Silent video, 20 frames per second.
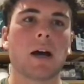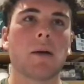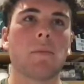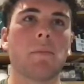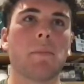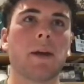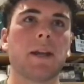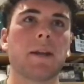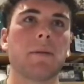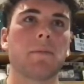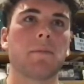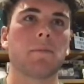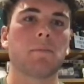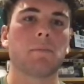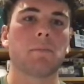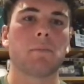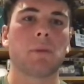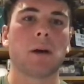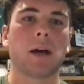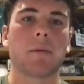Beating
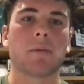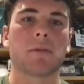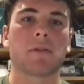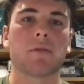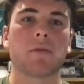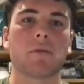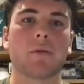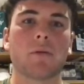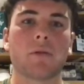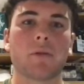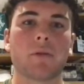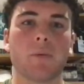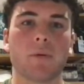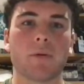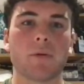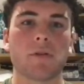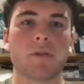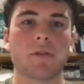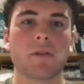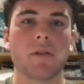Palmerston North
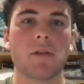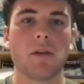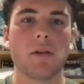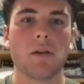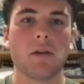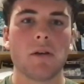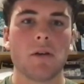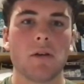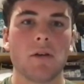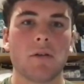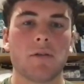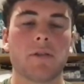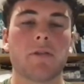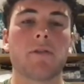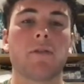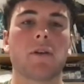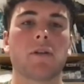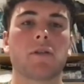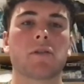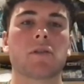boys the
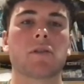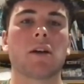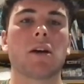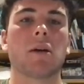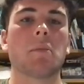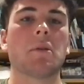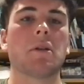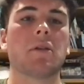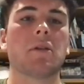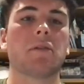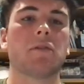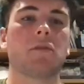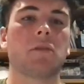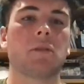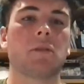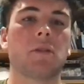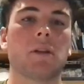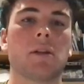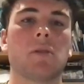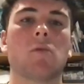first time in
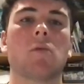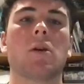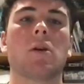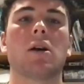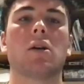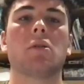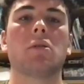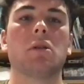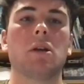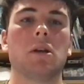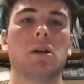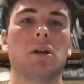a while,